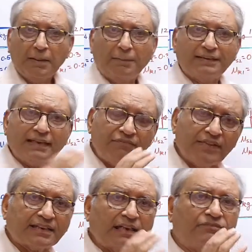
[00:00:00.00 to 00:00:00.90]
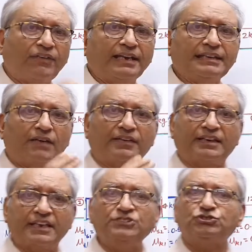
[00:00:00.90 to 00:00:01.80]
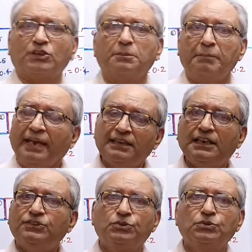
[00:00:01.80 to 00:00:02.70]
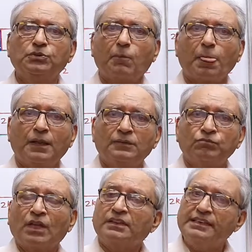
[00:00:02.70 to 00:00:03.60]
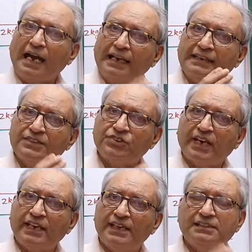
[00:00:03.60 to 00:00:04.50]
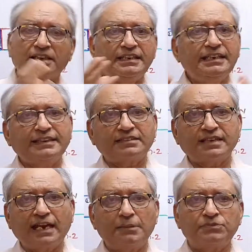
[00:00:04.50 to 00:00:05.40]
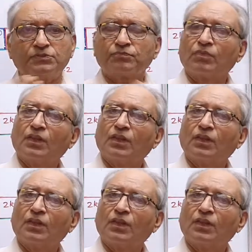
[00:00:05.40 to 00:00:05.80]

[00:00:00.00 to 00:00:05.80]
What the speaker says: But if we confine our attention mainly to the IIT JEE, the NEET exams,